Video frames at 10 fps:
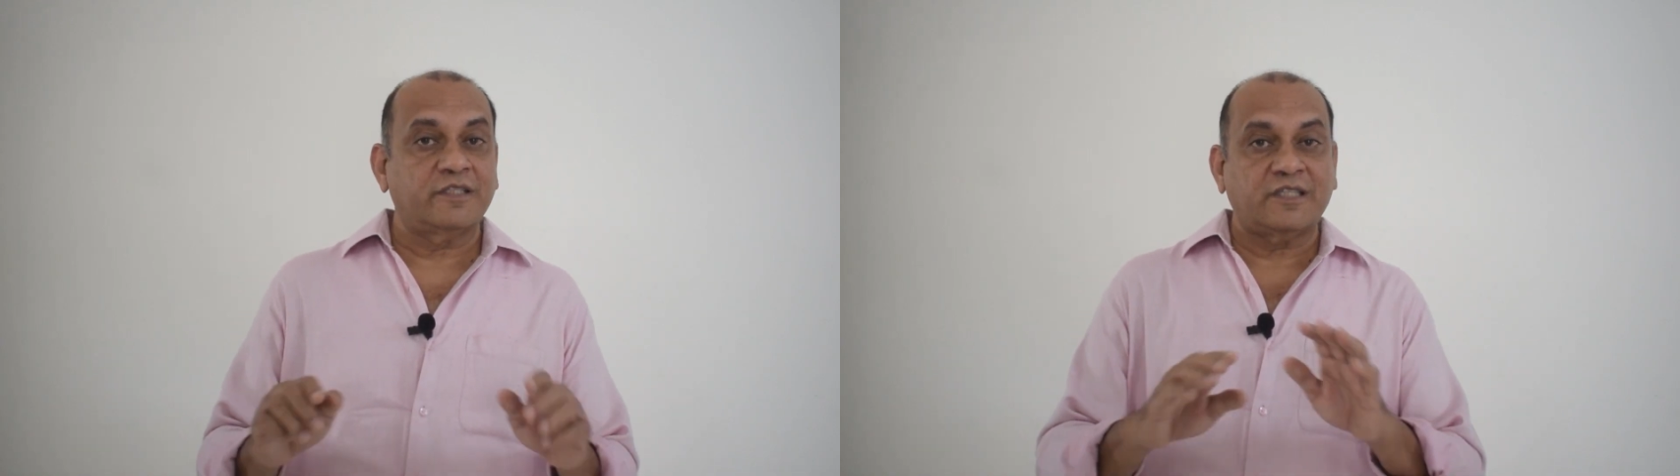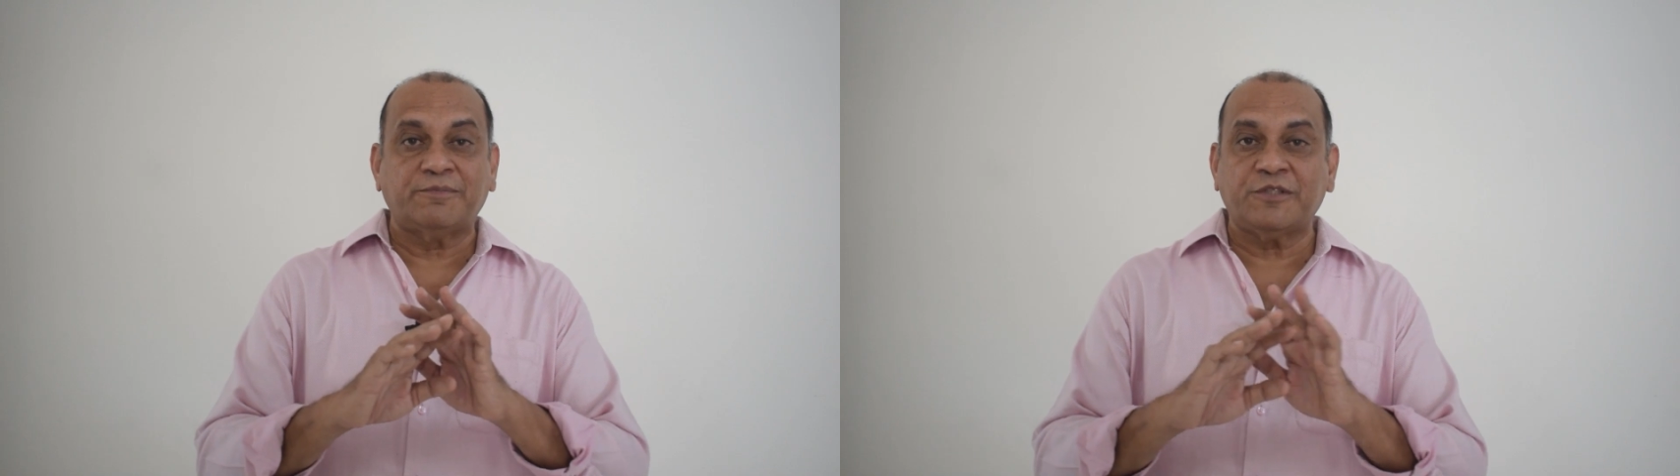
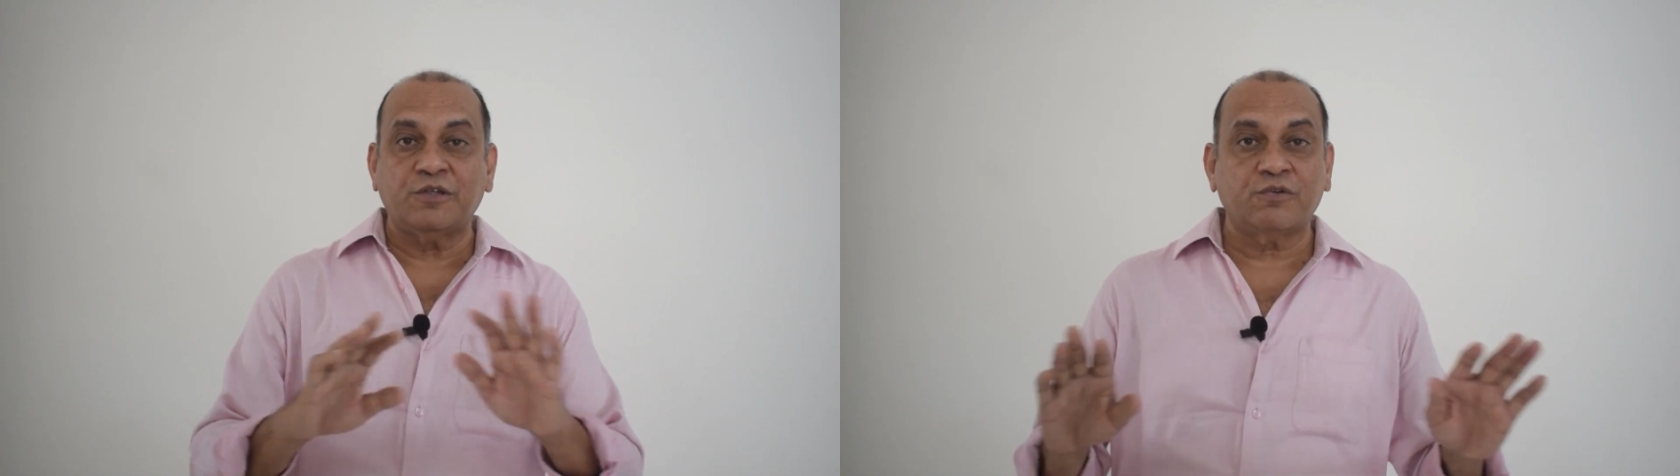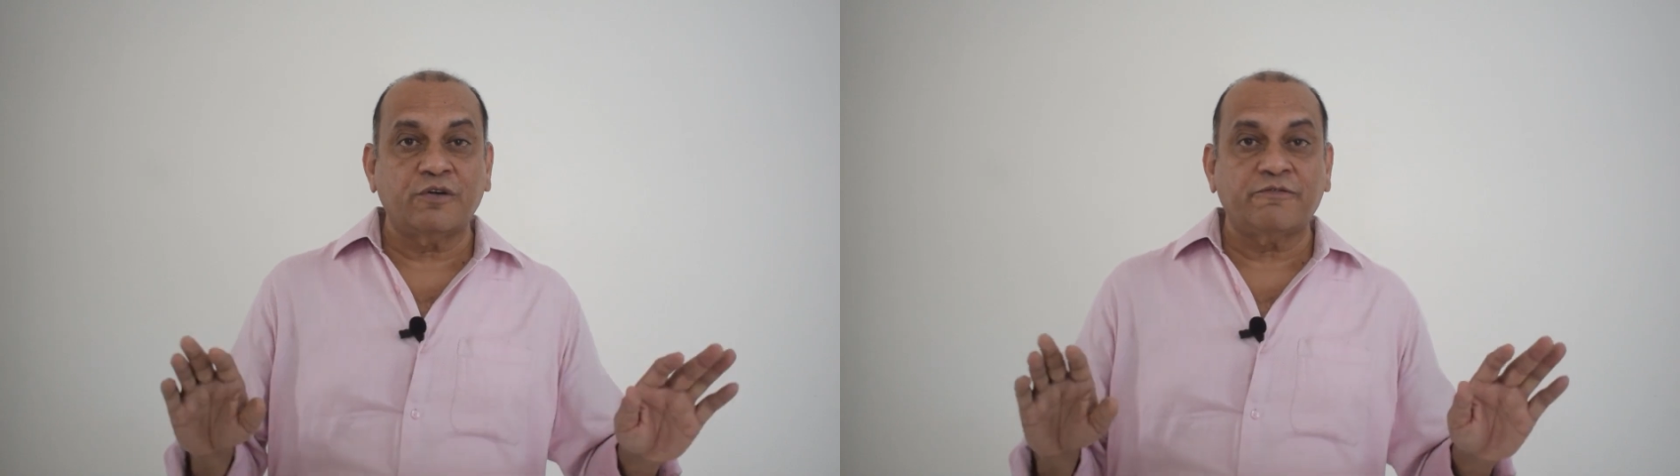It's
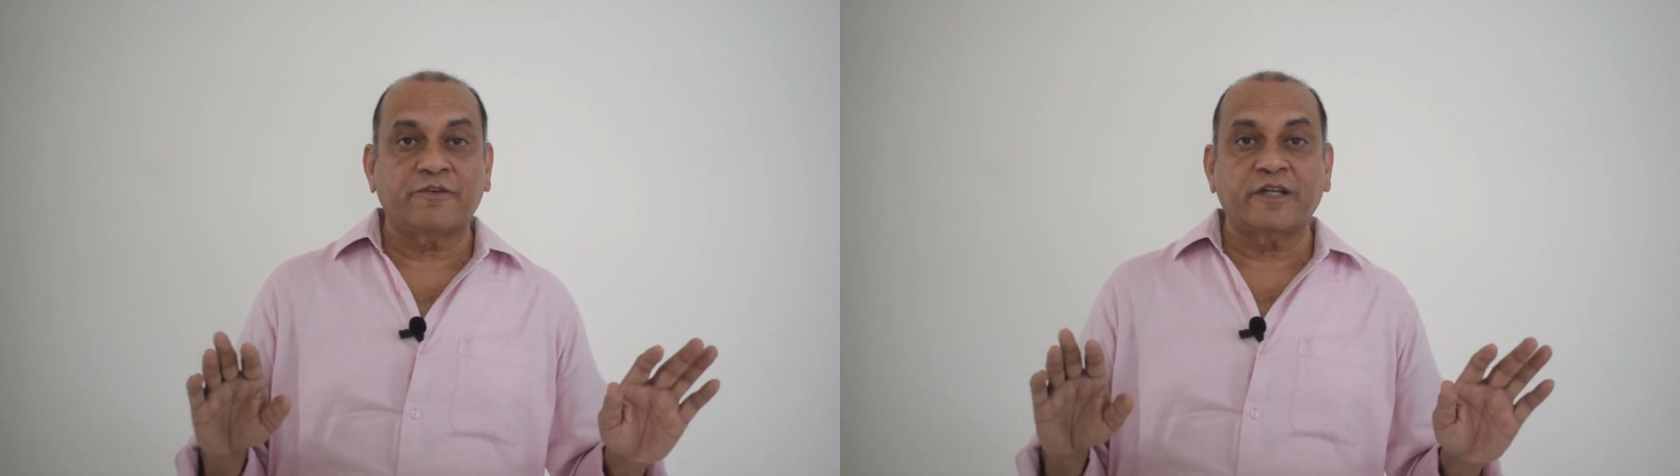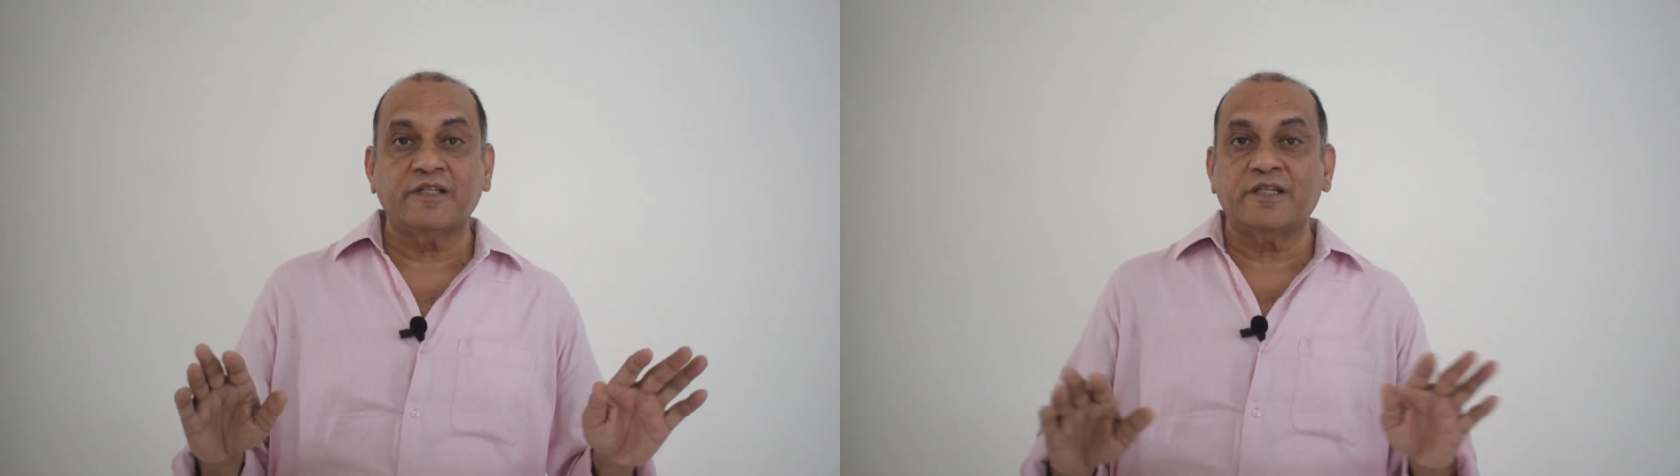absolutely
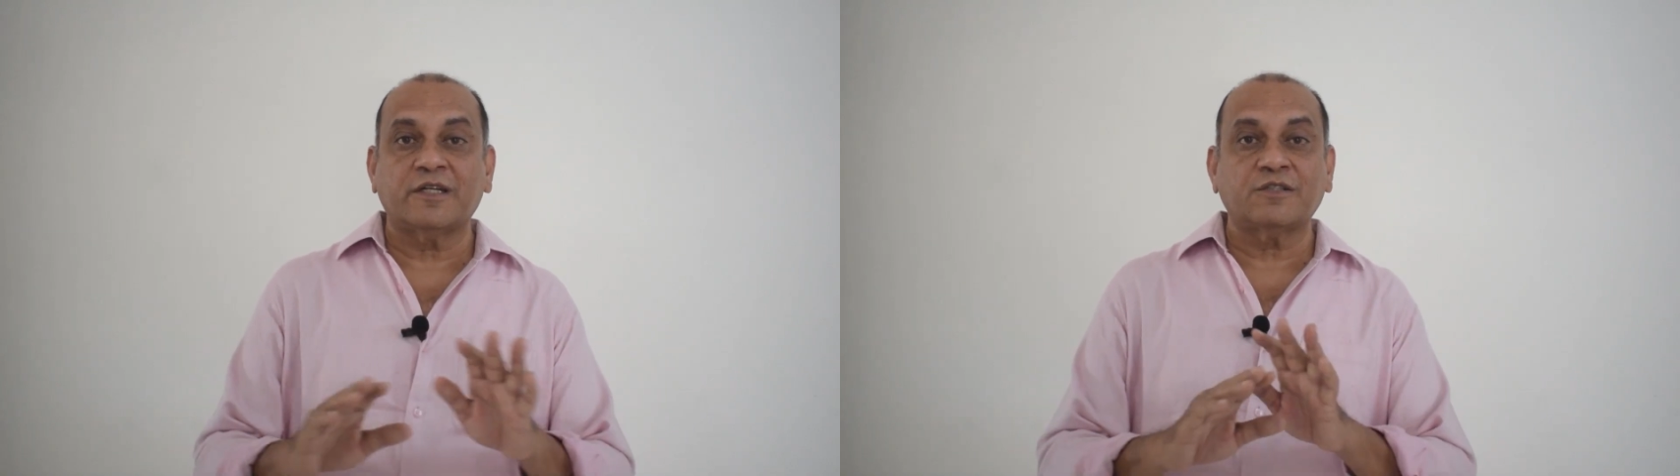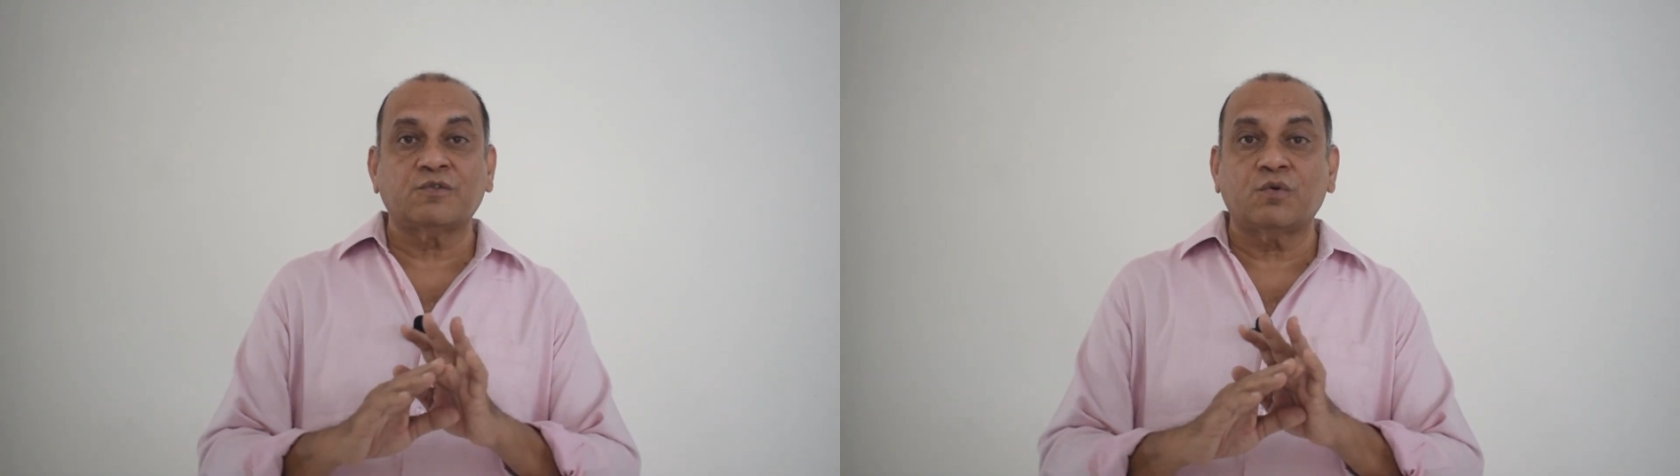free. There
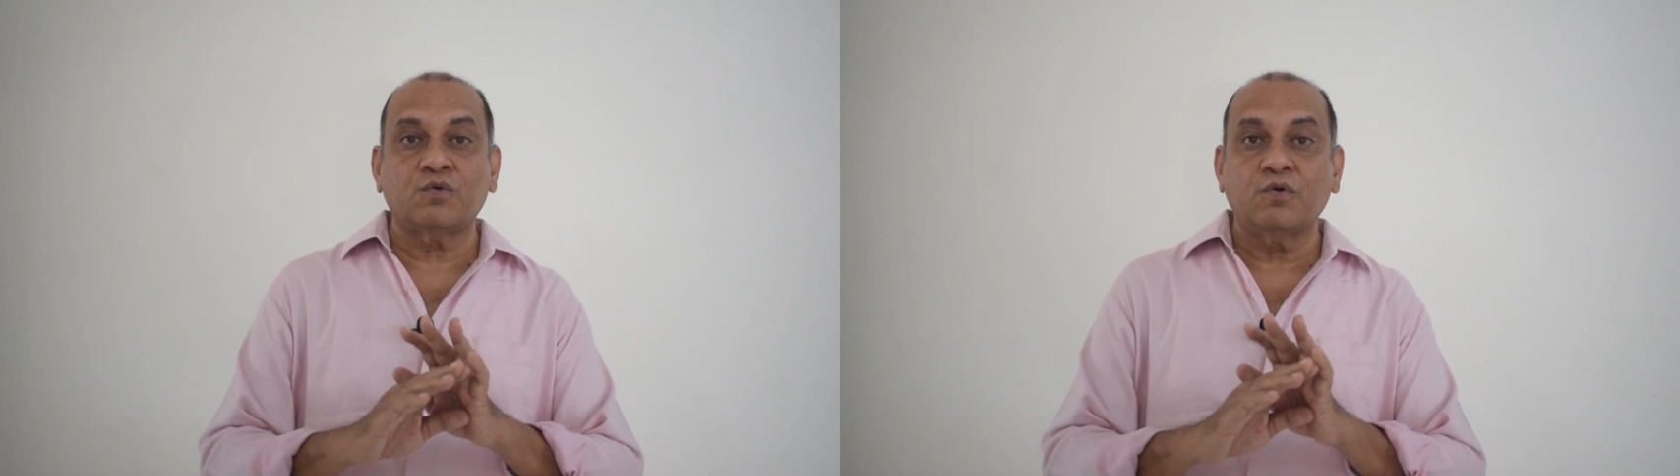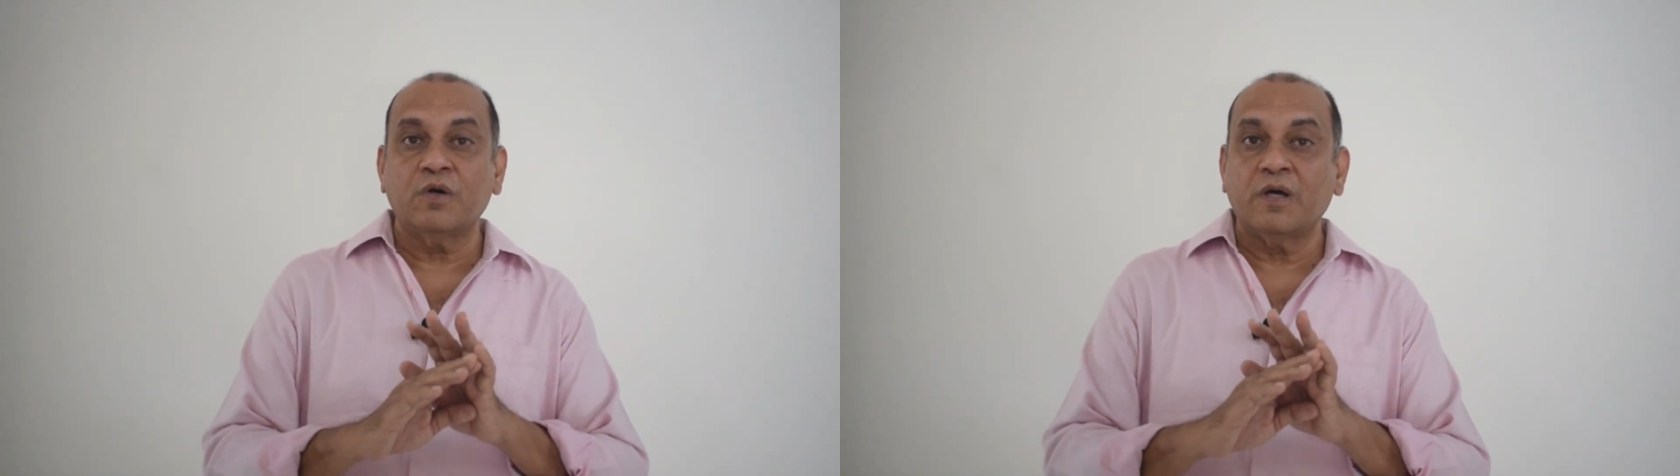is
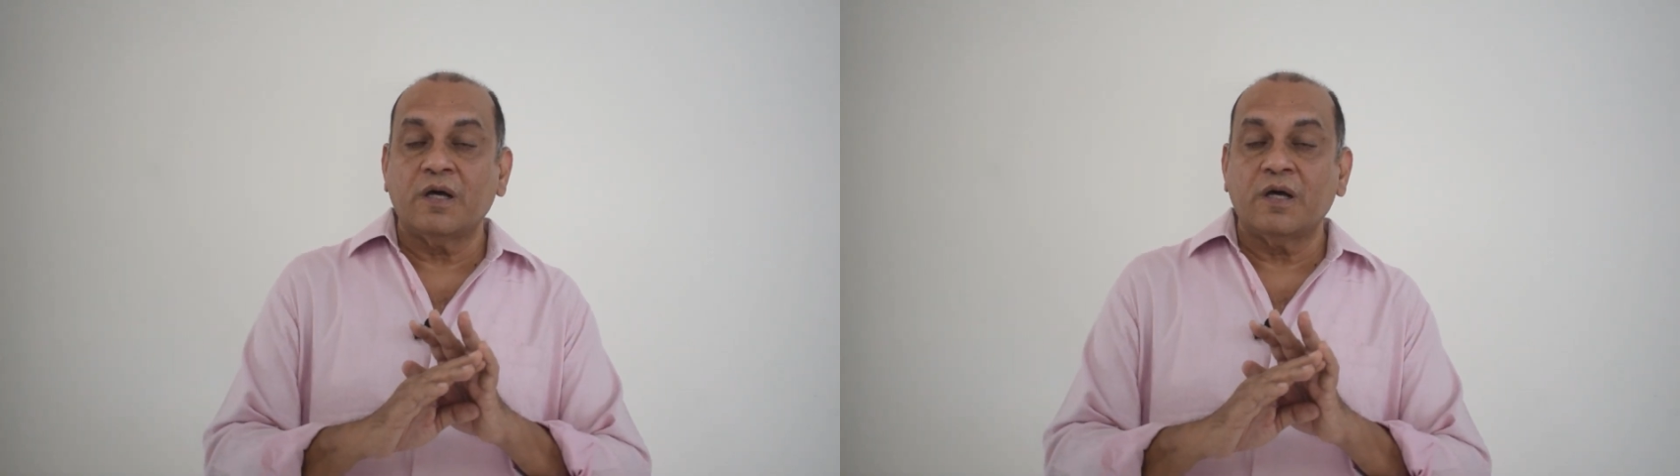no